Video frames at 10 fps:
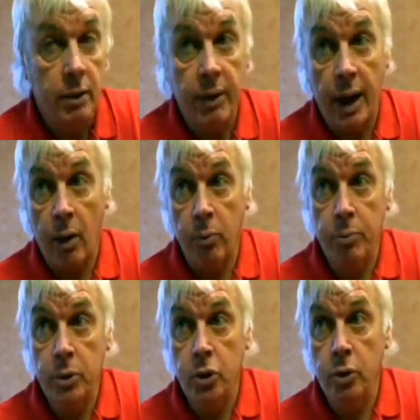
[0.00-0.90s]
of
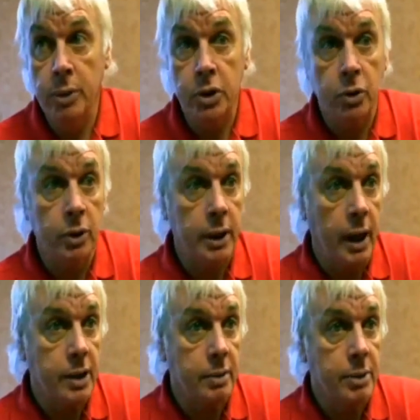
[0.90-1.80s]
how humans
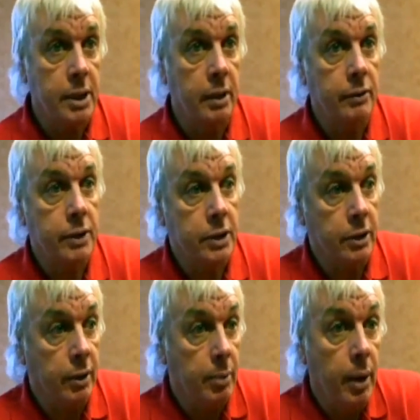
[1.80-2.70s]
organize themselves,
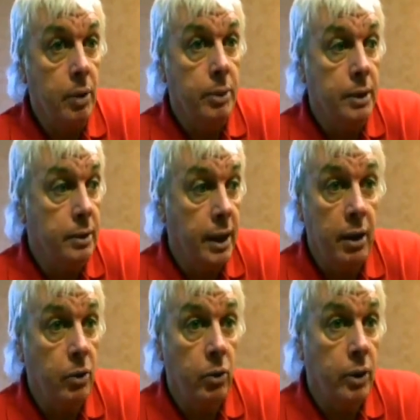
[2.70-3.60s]
because at the moment
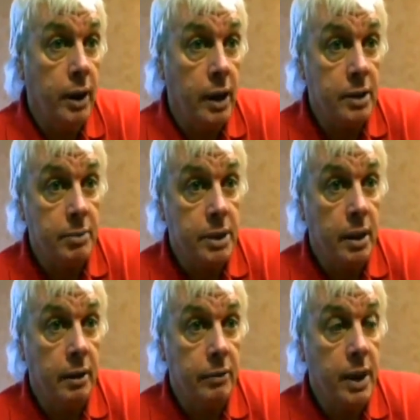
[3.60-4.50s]
they don't organize
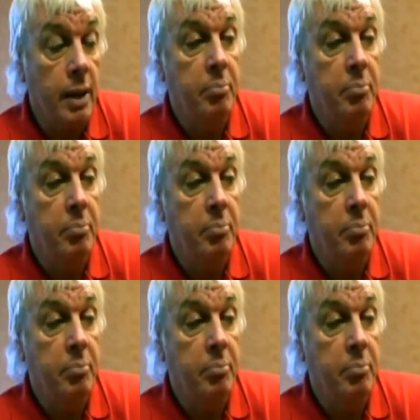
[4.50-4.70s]
themselves.